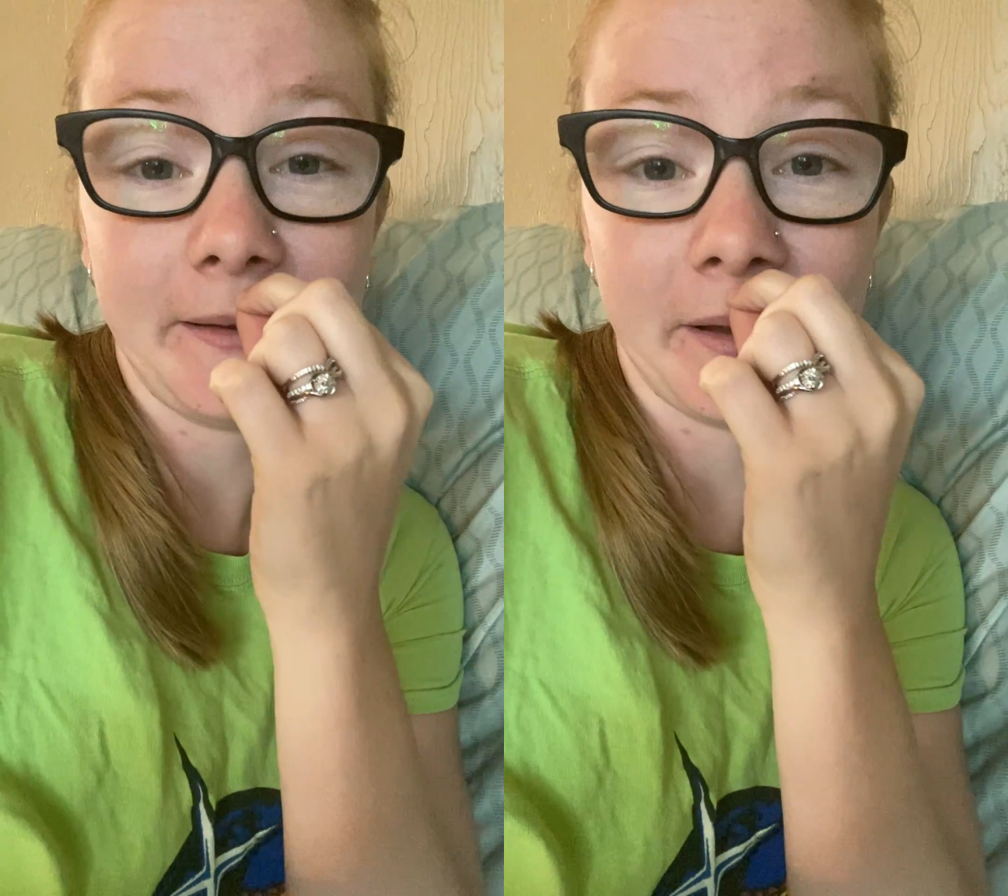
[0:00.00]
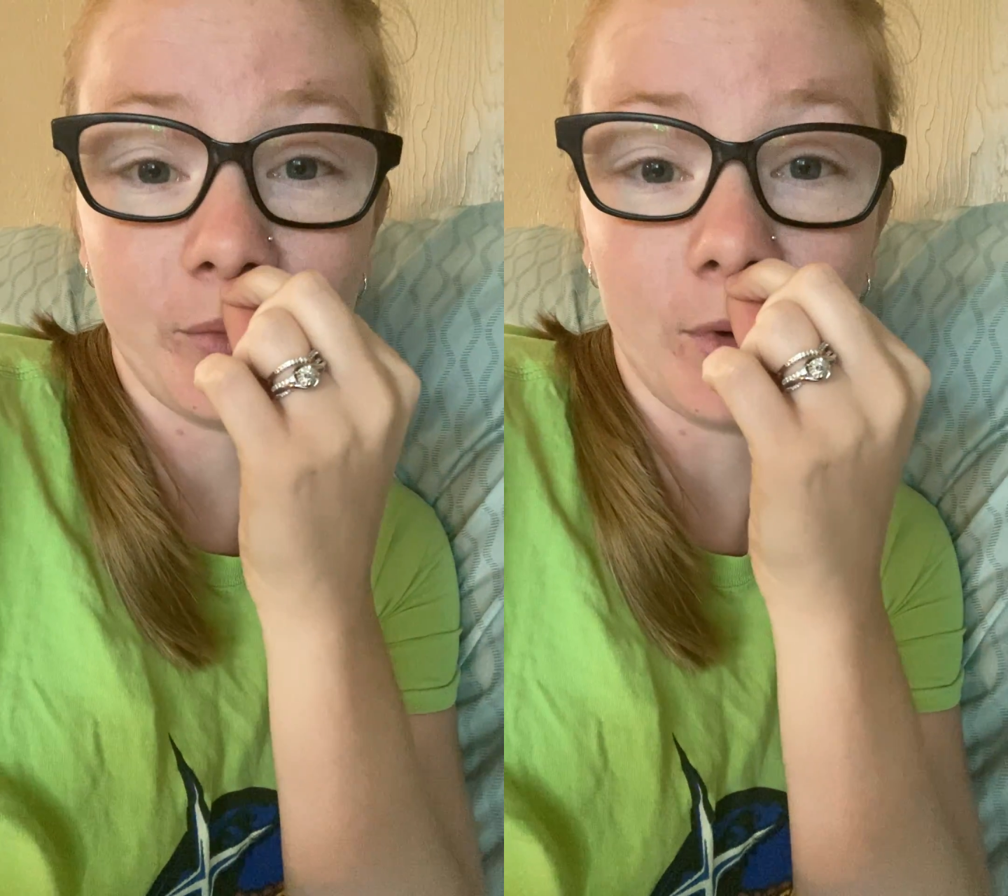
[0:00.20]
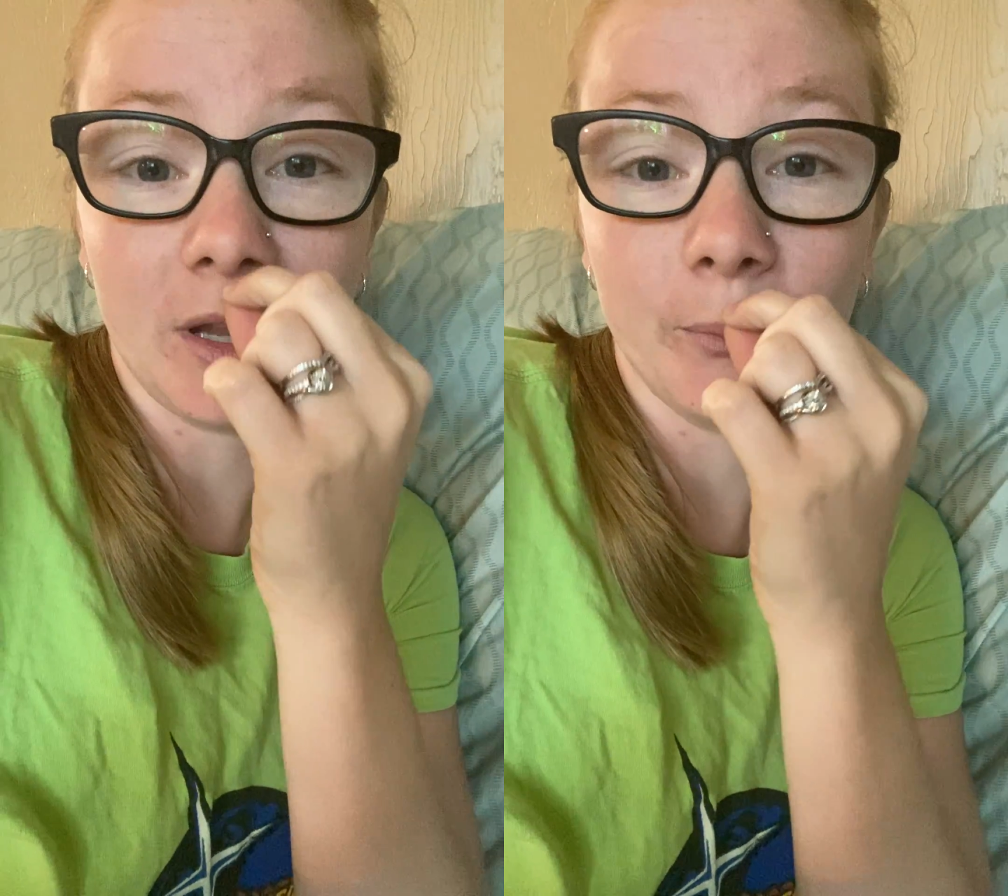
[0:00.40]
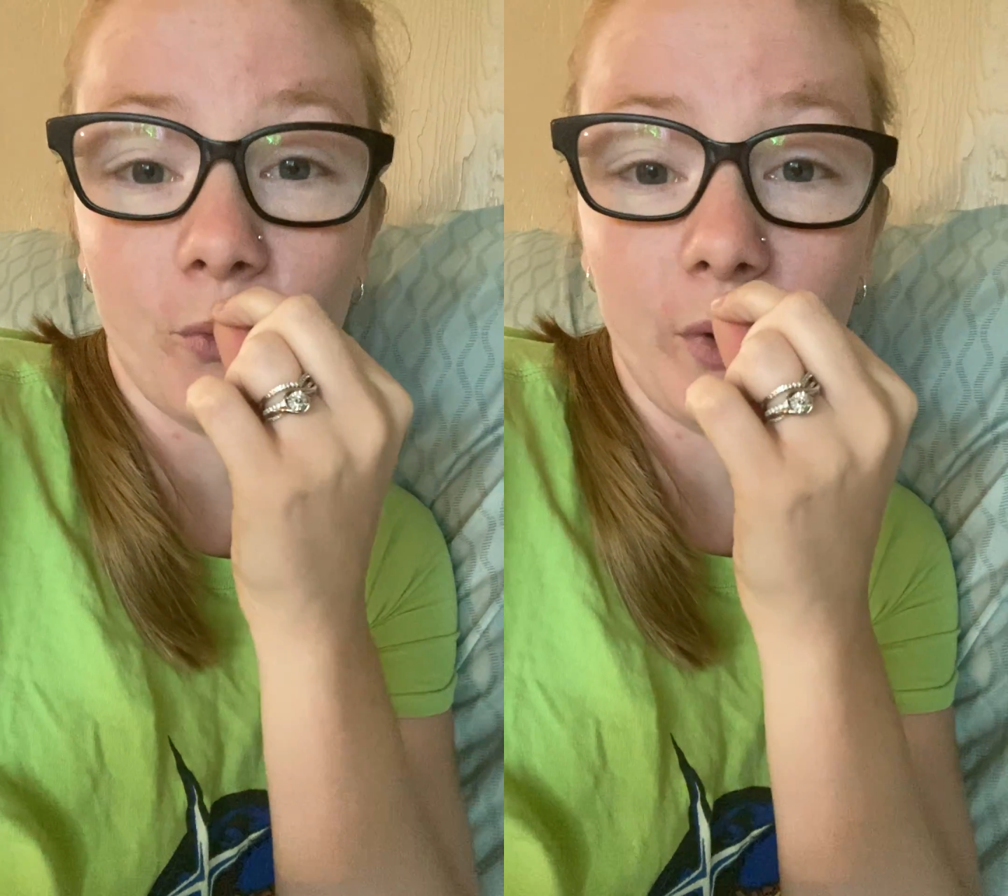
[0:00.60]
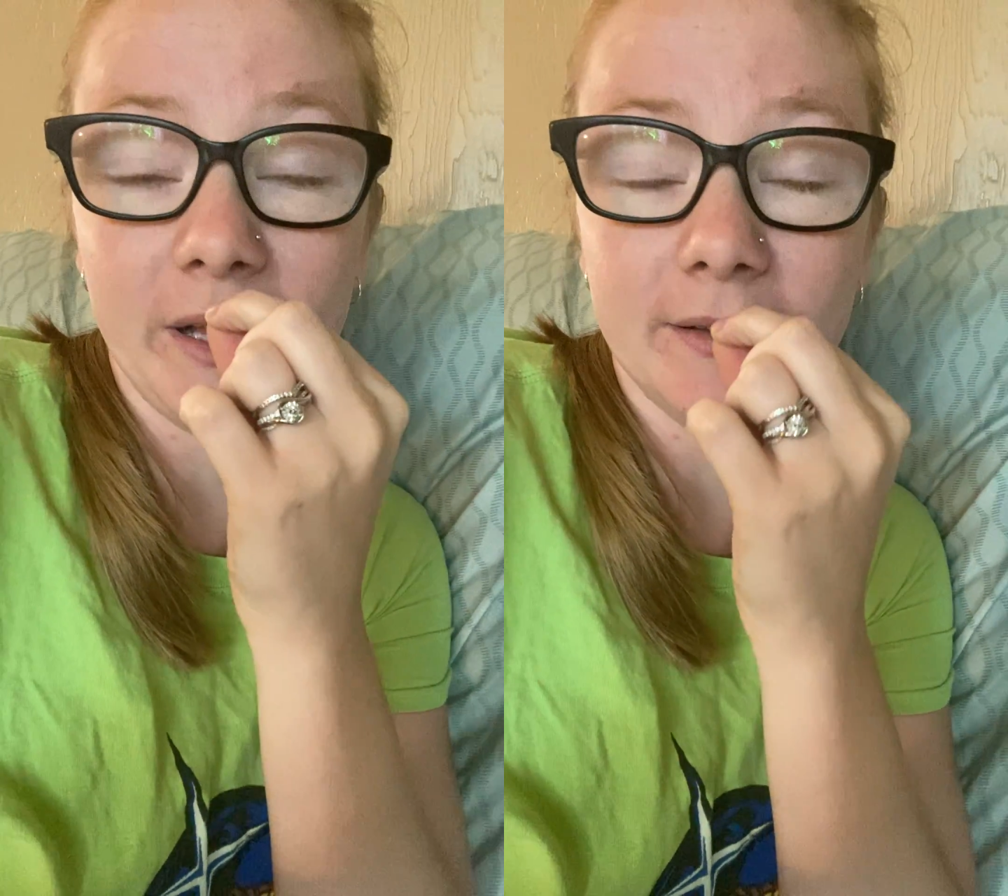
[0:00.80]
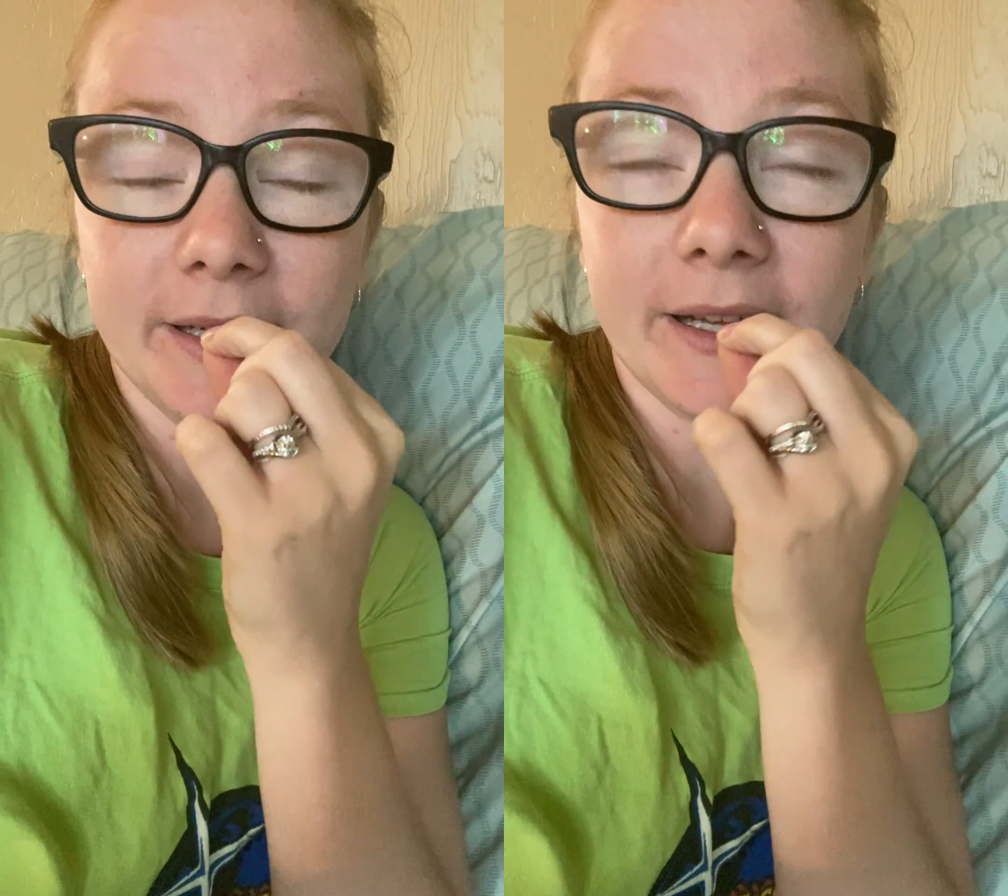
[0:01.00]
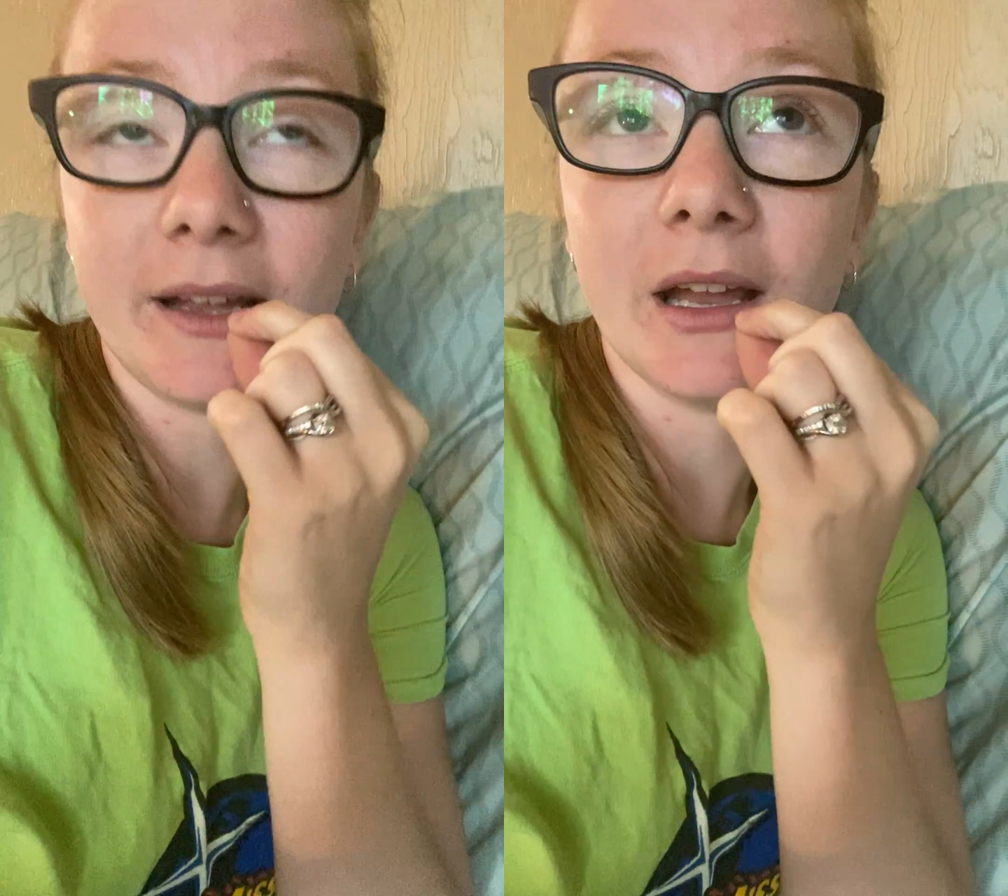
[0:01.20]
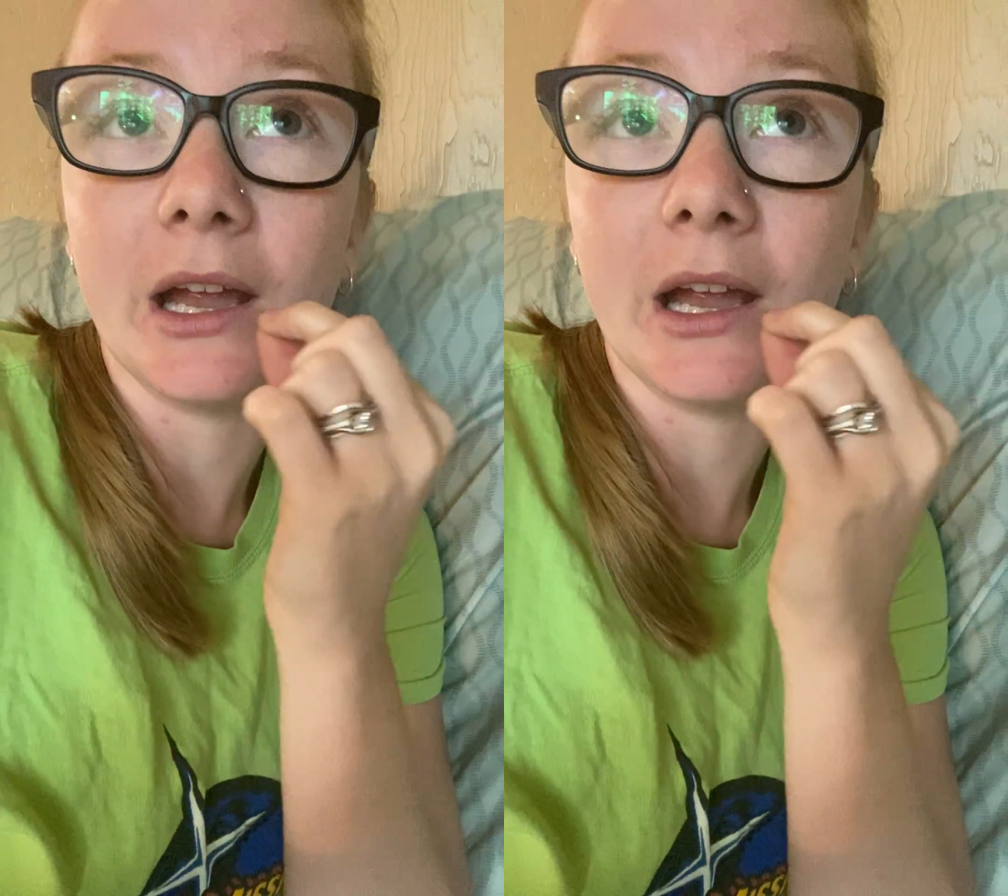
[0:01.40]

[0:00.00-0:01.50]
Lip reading: and while I'm wiggling it,